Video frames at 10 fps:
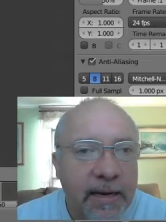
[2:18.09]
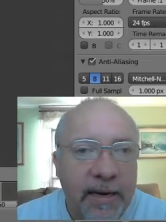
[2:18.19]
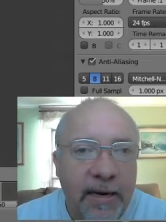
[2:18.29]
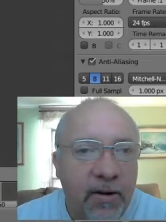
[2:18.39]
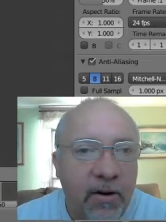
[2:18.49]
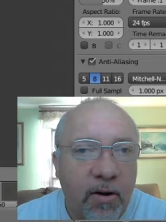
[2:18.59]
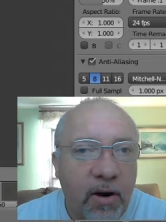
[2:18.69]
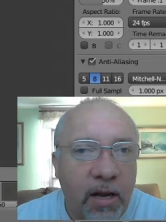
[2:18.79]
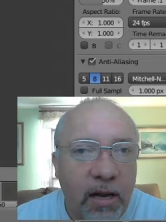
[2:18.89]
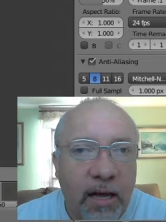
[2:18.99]
and there are
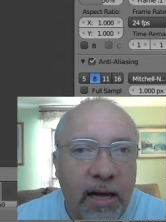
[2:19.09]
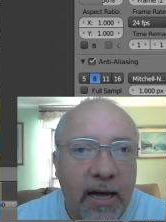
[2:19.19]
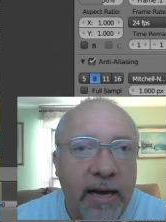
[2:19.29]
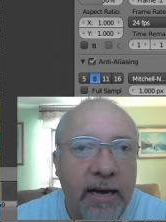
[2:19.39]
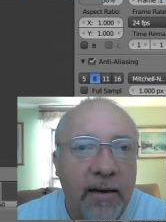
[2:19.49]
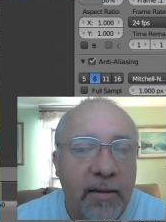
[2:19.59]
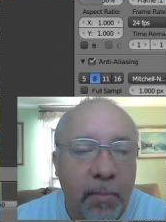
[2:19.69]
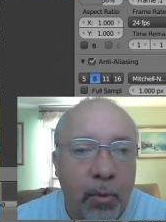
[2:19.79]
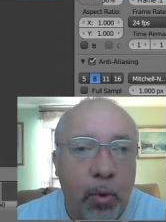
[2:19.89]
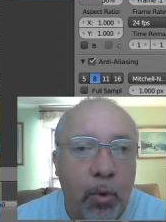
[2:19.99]
a lot
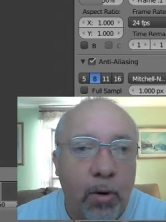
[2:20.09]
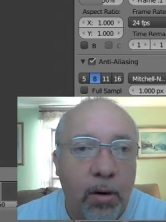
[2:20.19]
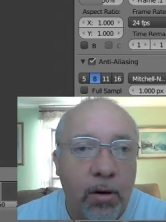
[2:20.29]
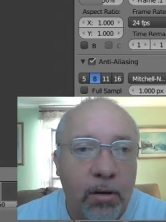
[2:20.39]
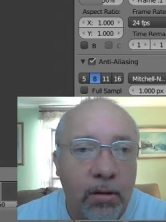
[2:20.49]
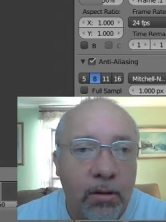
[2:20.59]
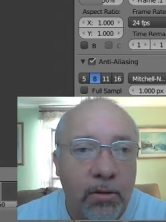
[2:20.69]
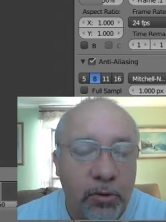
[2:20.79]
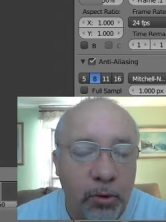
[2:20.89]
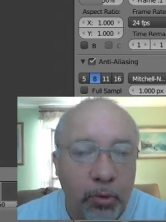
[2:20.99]
more
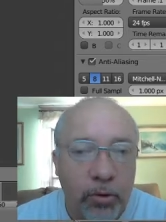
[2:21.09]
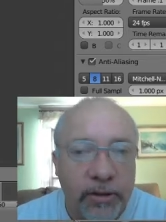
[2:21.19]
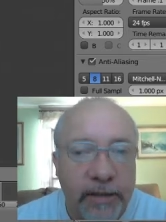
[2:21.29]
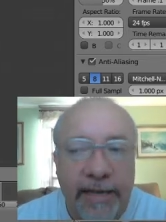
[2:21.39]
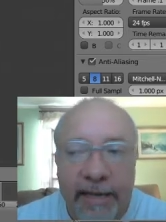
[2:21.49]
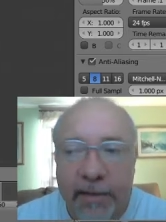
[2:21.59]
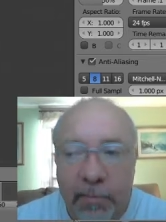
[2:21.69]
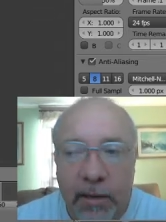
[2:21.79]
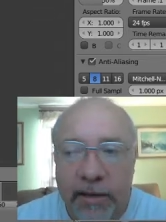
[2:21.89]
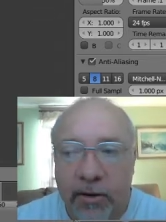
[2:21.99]
tools in
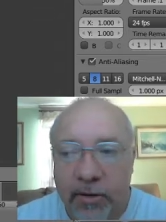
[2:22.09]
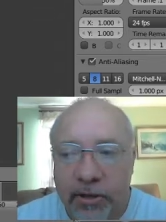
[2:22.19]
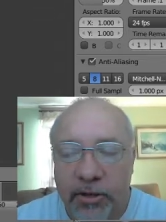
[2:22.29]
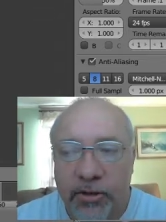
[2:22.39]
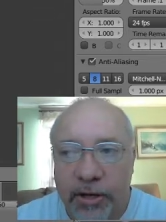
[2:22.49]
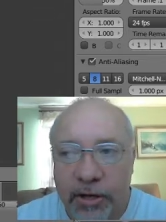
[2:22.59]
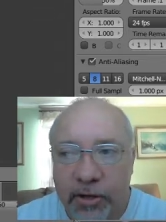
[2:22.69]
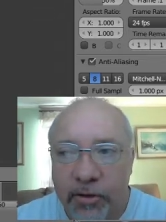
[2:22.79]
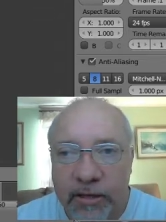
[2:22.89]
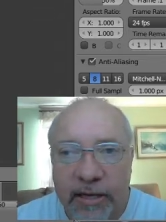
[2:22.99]
Blender that you can
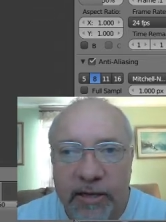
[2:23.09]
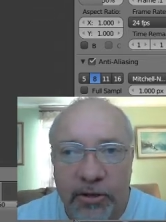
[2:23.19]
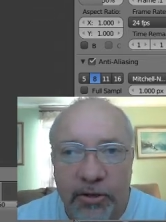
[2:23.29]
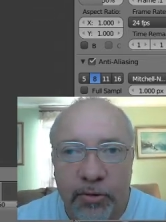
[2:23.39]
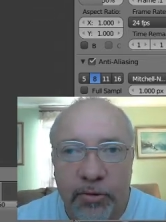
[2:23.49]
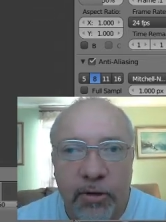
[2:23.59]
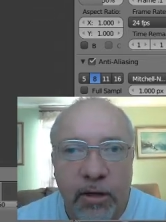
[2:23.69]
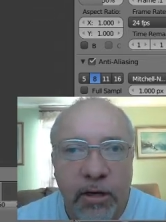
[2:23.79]
use as you